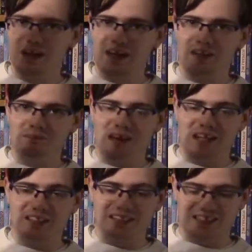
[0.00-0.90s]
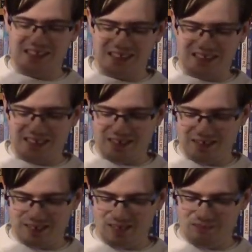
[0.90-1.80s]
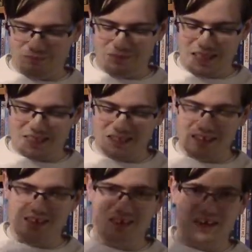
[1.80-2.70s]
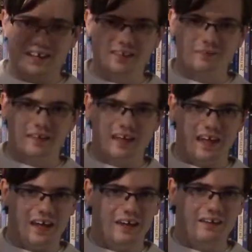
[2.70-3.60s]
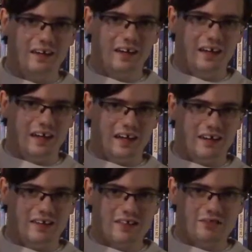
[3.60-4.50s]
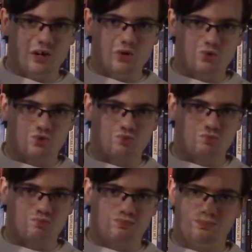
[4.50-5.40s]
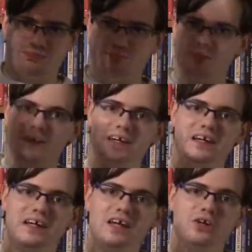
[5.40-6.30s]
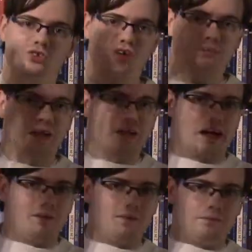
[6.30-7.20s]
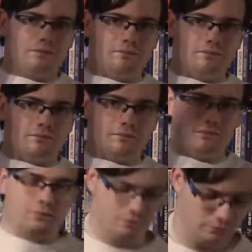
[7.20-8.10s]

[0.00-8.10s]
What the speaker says: imagine this as it is. It basically knocks him in the head, and he goes tumbling down.